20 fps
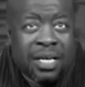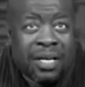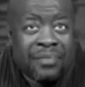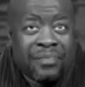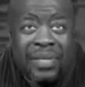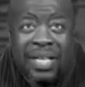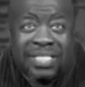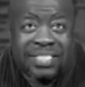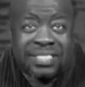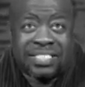
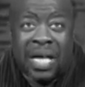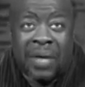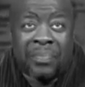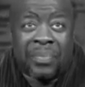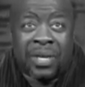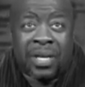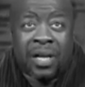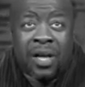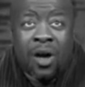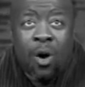That's
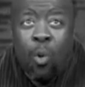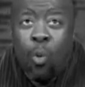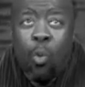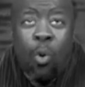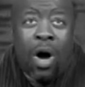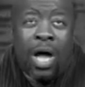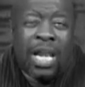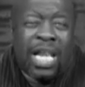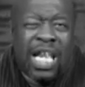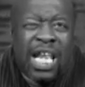something.
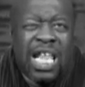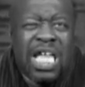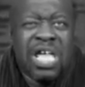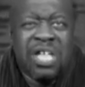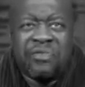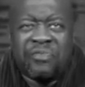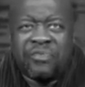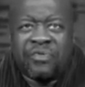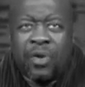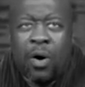One
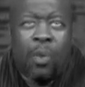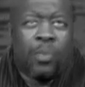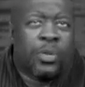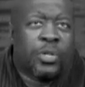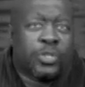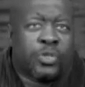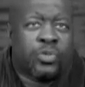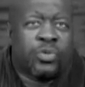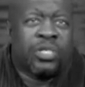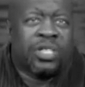leaf on the
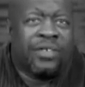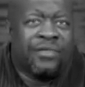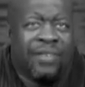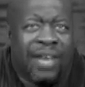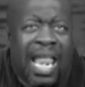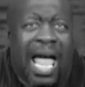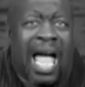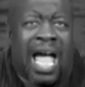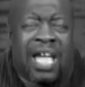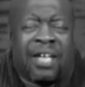tree of
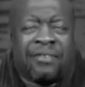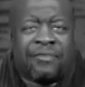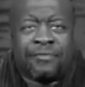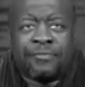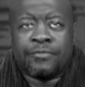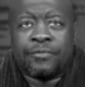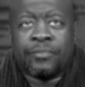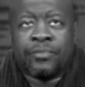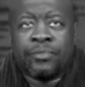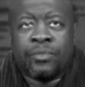life
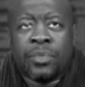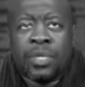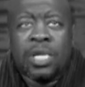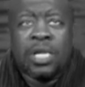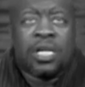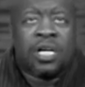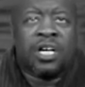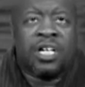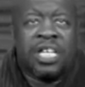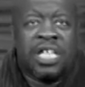
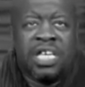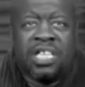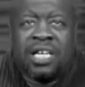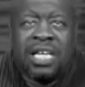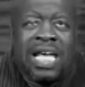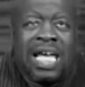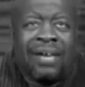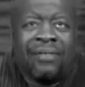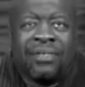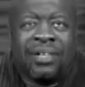could heal
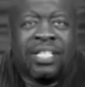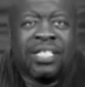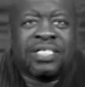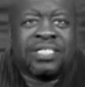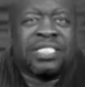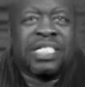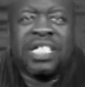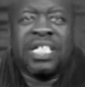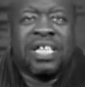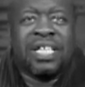every
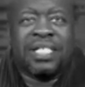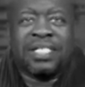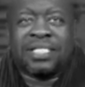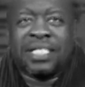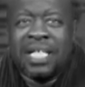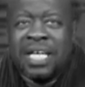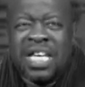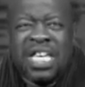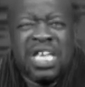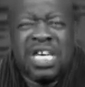disease
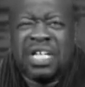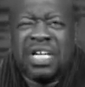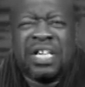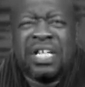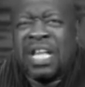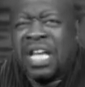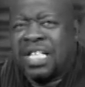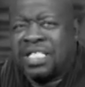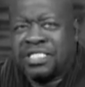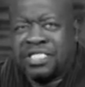in a
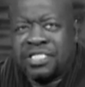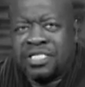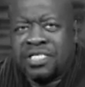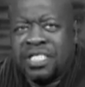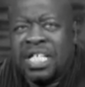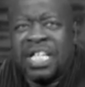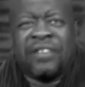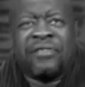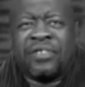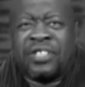nation,
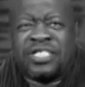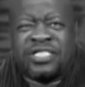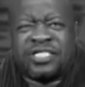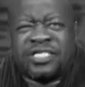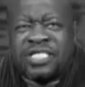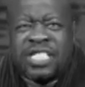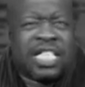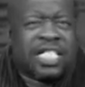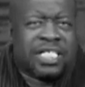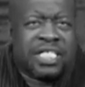every
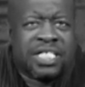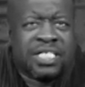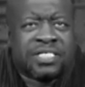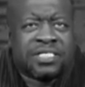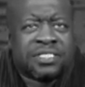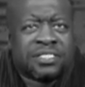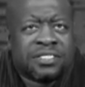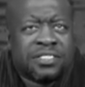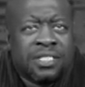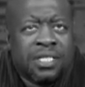
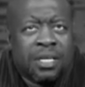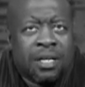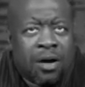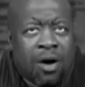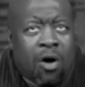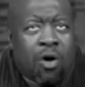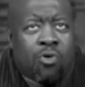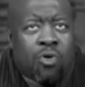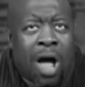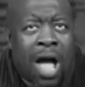sickness.
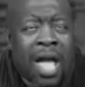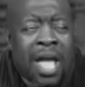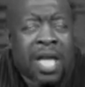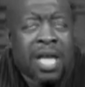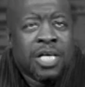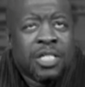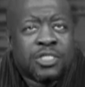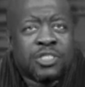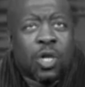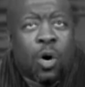All right?
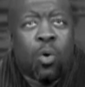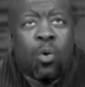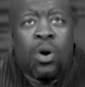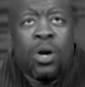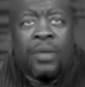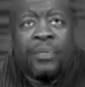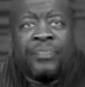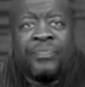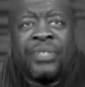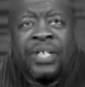So
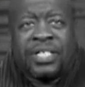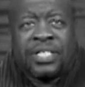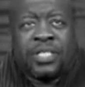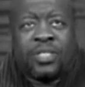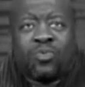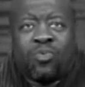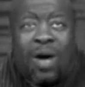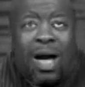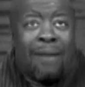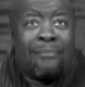this is
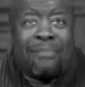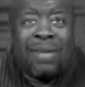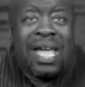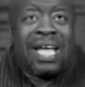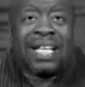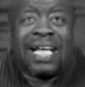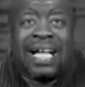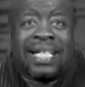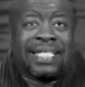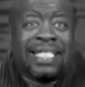why
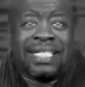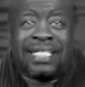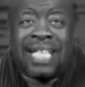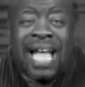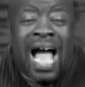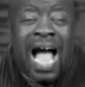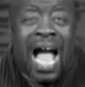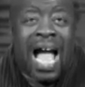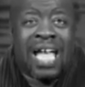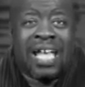man got to
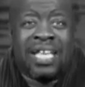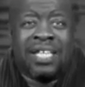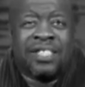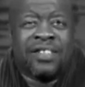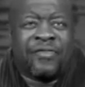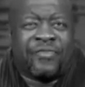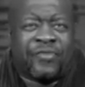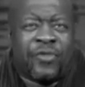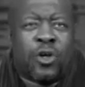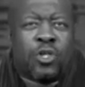die in the
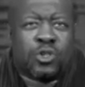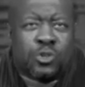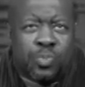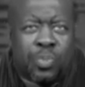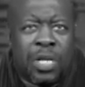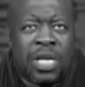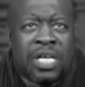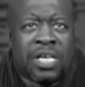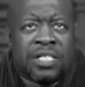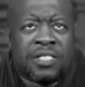first
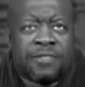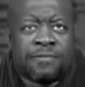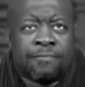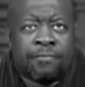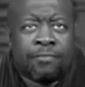place.